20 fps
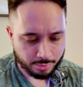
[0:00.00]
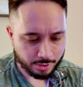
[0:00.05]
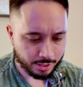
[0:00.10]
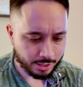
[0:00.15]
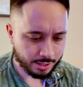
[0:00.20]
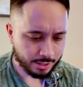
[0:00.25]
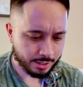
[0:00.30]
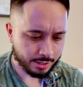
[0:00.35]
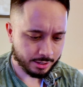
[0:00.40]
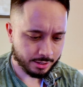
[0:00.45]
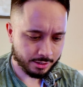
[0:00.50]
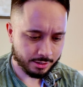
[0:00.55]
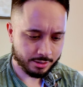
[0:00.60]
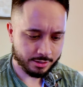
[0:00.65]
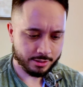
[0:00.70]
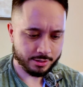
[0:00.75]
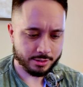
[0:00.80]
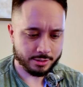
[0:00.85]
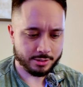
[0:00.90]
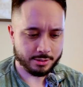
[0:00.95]
But
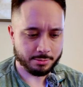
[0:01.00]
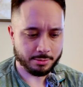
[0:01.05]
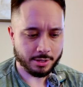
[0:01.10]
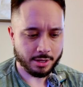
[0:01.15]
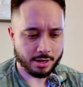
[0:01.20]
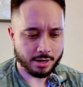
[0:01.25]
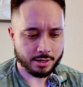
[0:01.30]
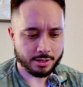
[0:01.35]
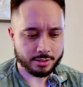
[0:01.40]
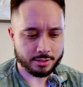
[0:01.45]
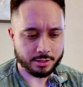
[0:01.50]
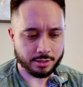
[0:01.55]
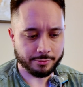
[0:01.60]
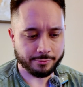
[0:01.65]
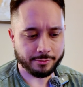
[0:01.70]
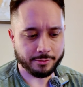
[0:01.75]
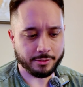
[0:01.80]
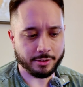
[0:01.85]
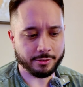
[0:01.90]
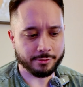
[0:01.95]
to be honest,
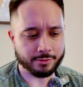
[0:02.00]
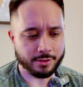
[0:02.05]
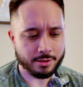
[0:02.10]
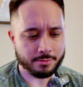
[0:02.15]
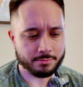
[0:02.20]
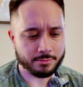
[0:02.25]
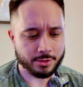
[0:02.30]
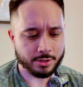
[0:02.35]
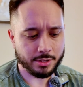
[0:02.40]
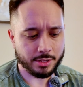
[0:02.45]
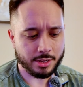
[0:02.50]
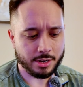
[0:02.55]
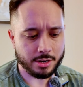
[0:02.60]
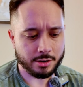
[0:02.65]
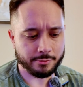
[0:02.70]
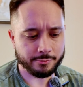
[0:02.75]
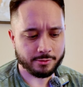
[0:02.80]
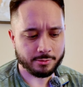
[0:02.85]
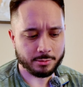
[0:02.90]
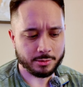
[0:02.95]
if I'm looking
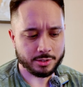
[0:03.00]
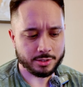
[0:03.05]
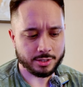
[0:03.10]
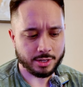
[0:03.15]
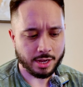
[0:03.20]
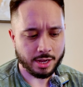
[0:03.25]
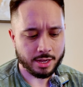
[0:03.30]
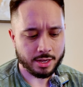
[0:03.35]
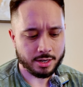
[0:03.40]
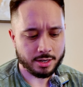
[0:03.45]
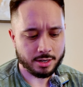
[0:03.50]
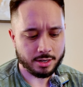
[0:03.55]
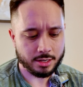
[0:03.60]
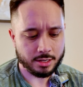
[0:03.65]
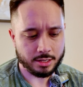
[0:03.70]
at it from the side,